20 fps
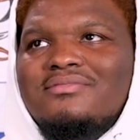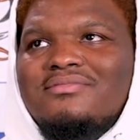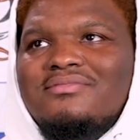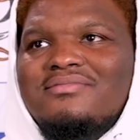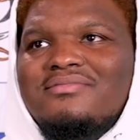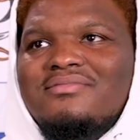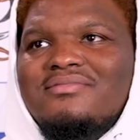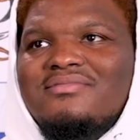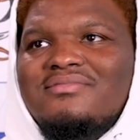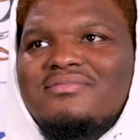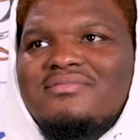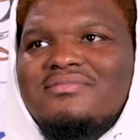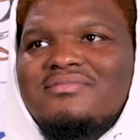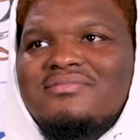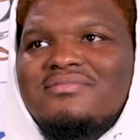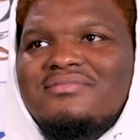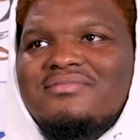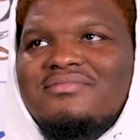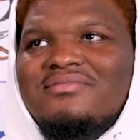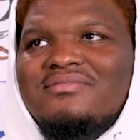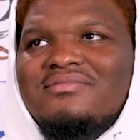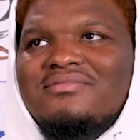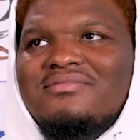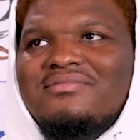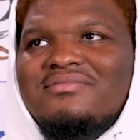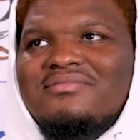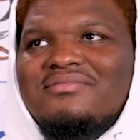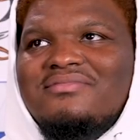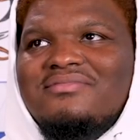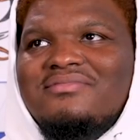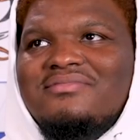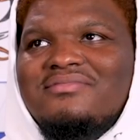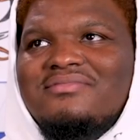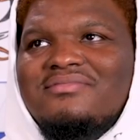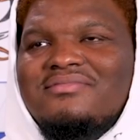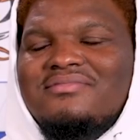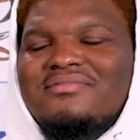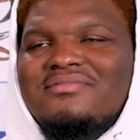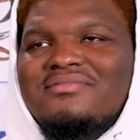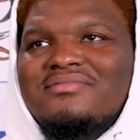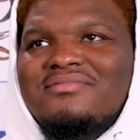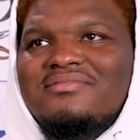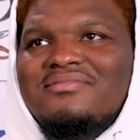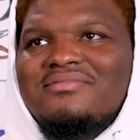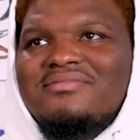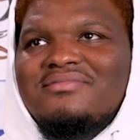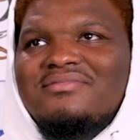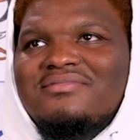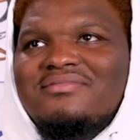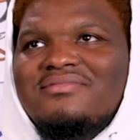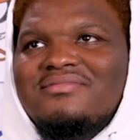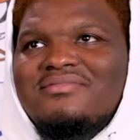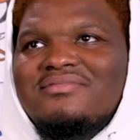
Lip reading: (silent)